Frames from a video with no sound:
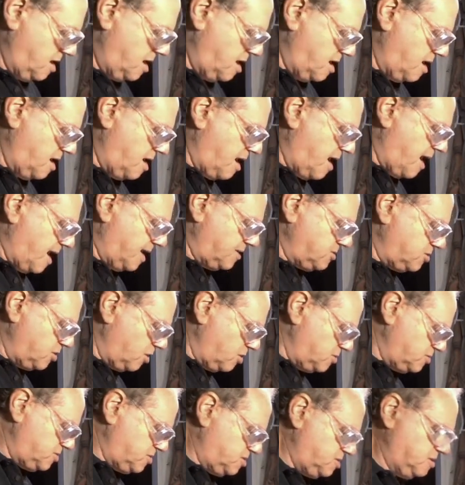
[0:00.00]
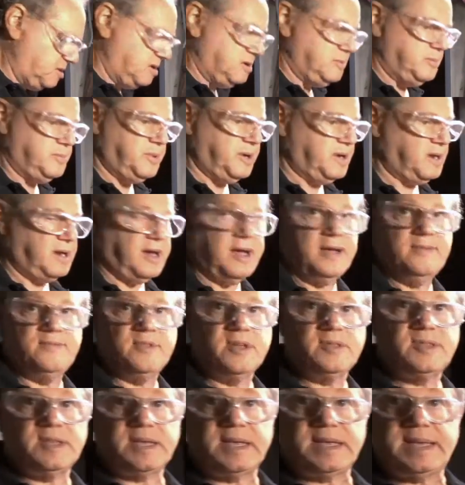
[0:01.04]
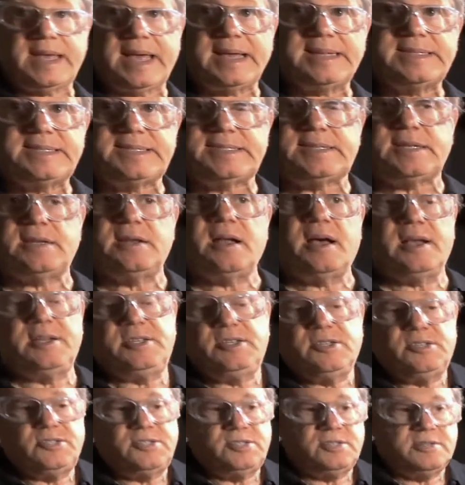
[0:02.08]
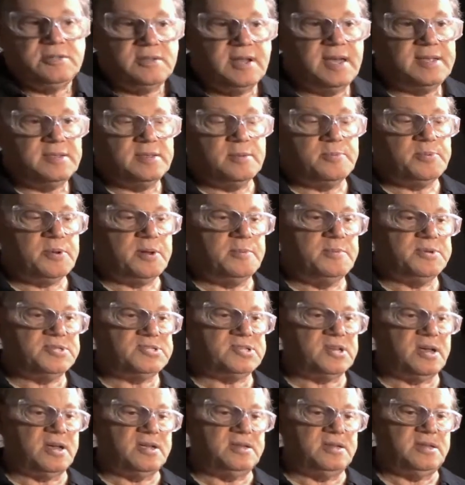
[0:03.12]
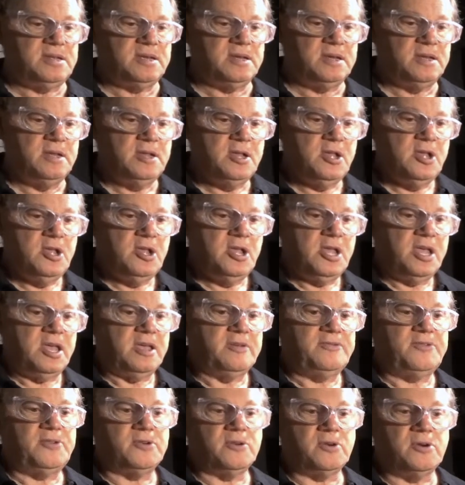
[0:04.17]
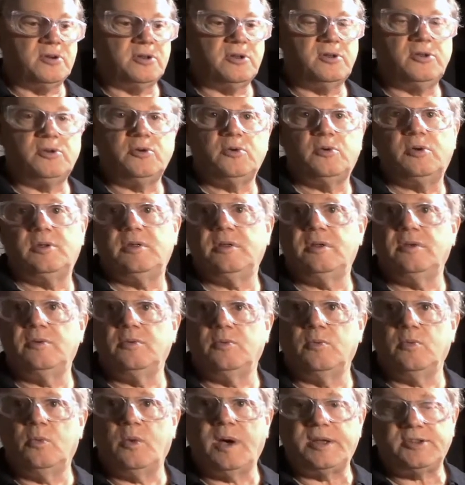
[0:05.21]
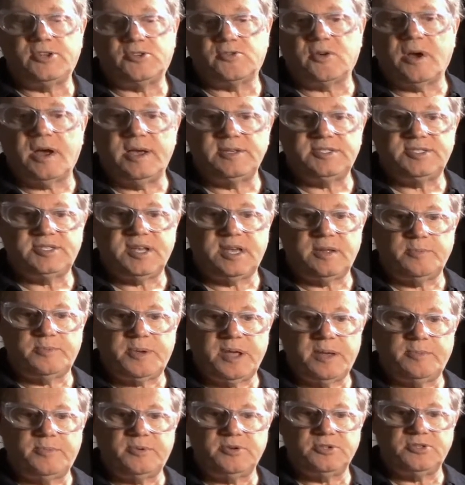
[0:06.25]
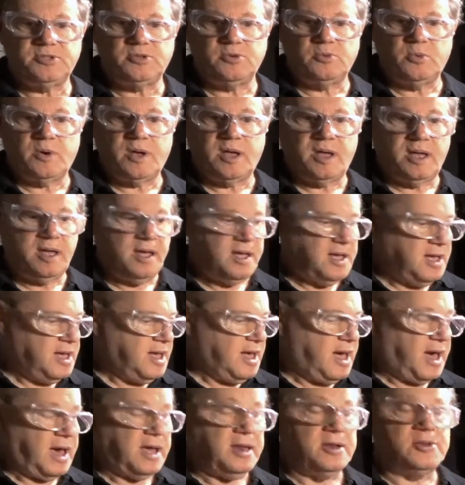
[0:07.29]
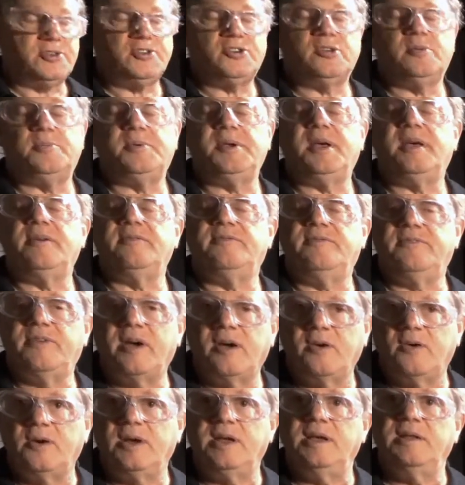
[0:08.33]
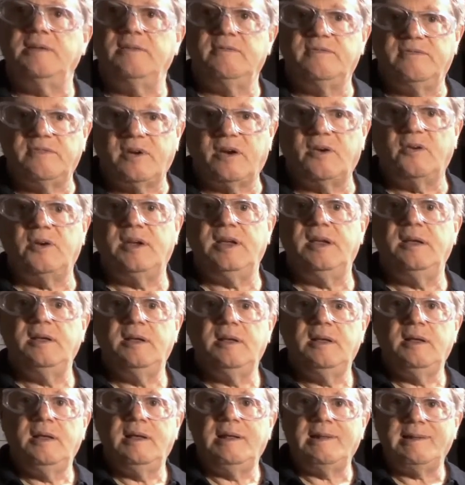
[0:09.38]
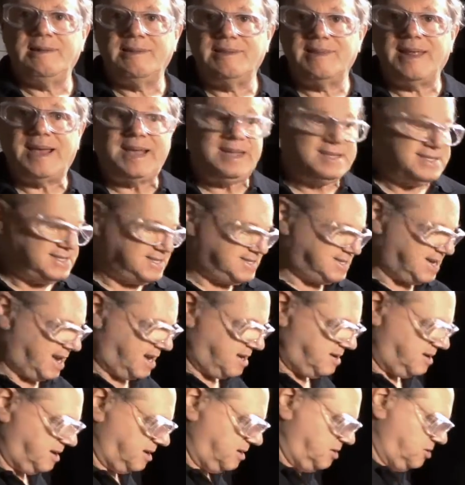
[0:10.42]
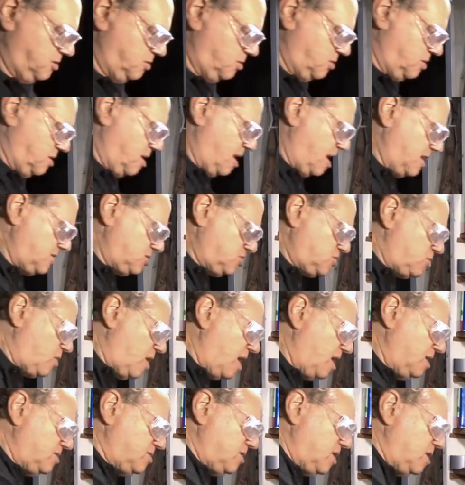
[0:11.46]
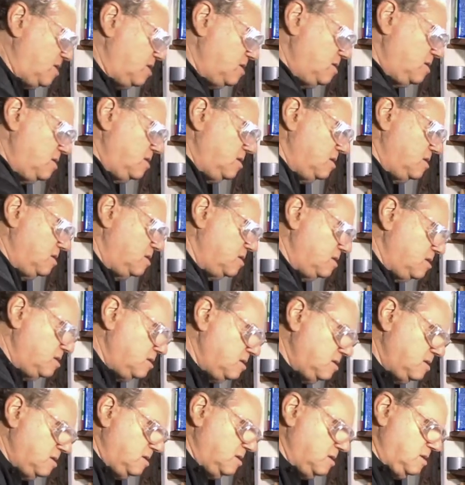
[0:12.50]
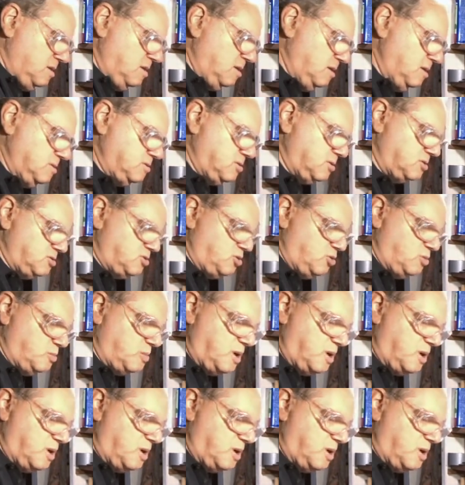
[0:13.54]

I don't, but I have nothing against it. I just like the pumice idea. If you're going to do it, wet dry sandpaper is the way, and it should be a very, very light sanding. You are not trying to do